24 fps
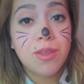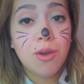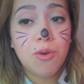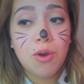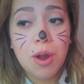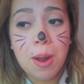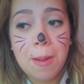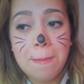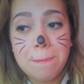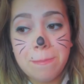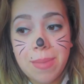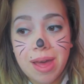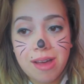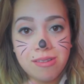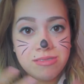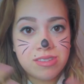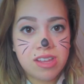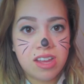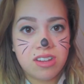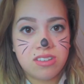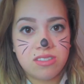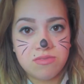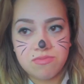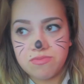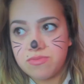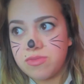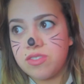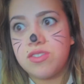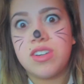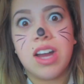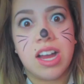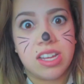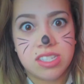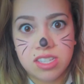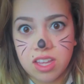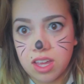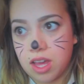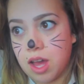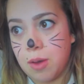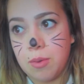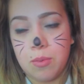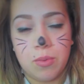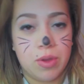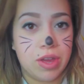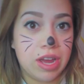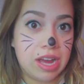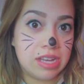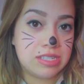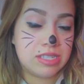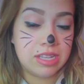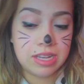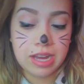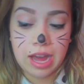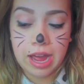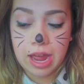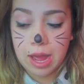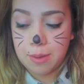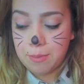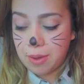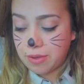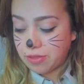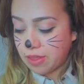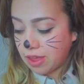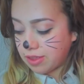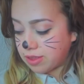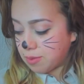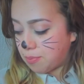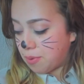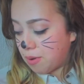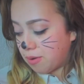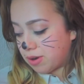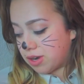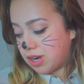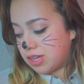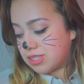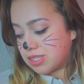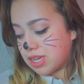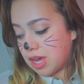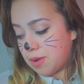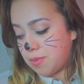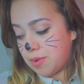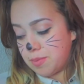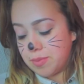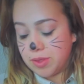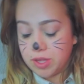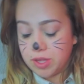or a mouse. You guys can comment what you guys think I am. I thought the polka dots gonna make me